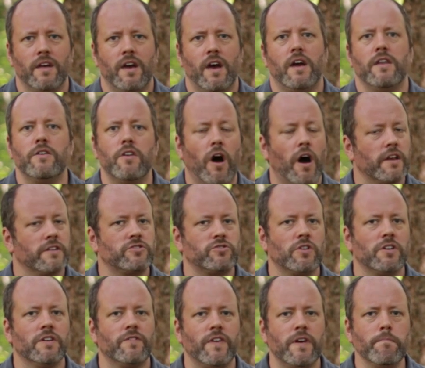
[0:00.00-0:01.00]
and not a
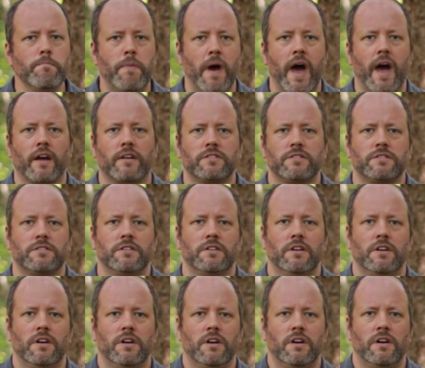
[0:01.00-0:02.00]
string of impacts
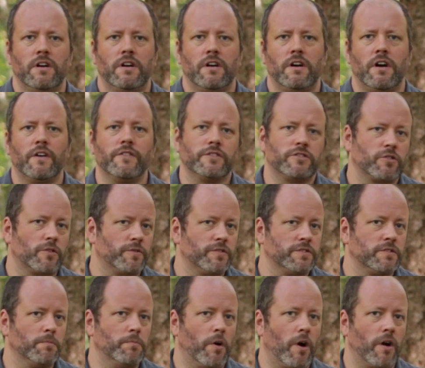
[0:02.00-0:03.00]
on the surface
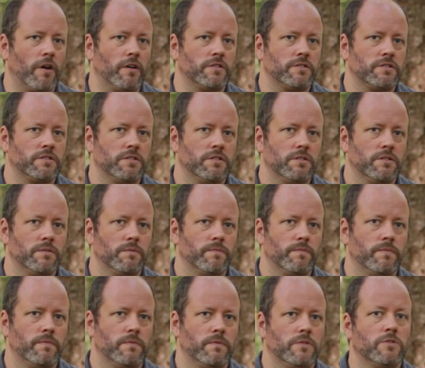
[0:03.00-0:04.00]
of Mars?
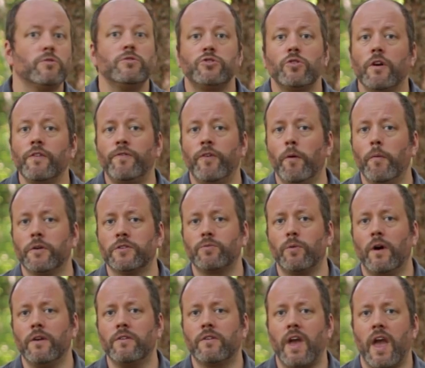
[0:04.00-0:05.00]
So enjoy Phobos
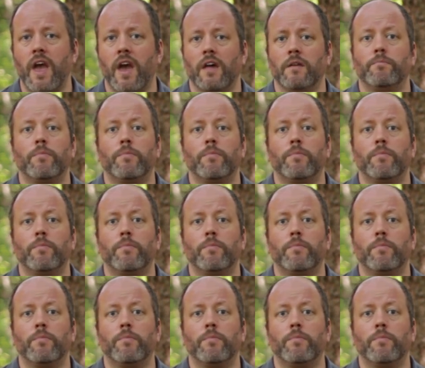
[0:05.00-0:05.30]
while you can,